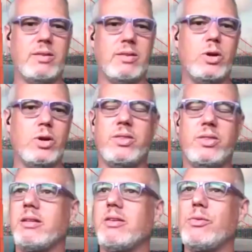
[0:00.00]
Edward, and
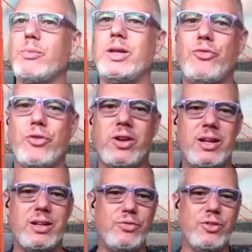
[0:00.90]
thanks, everybody,
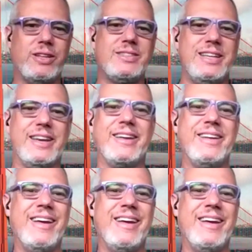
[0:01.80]
for listening.